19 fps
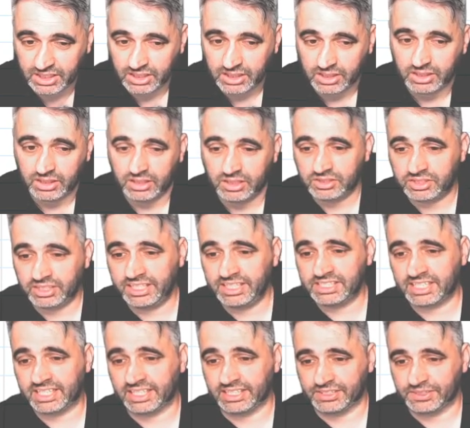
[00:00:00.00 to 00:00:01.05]
So here's a
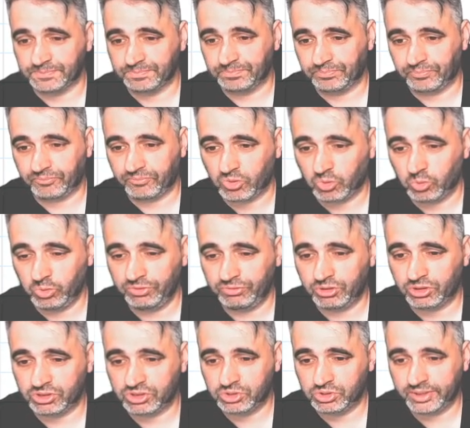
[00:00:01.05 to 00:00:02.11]
case. We've got
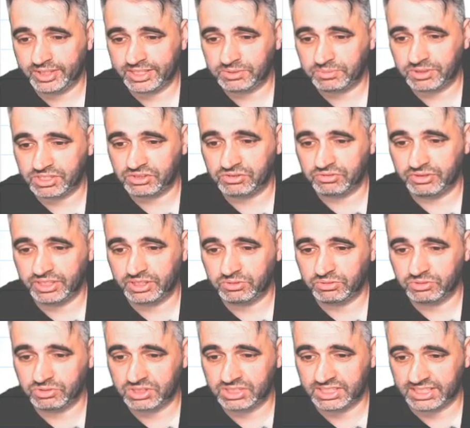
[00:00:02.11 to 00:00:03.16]
2x plus 3 equals
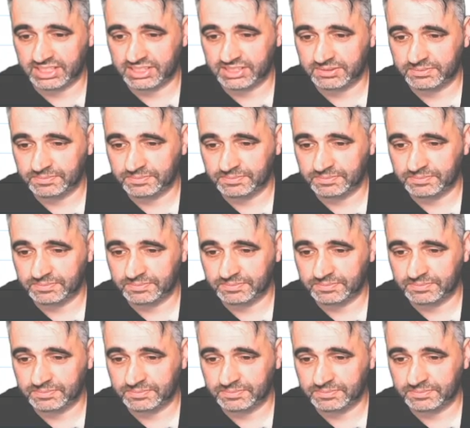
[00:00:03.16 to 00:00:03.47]
6.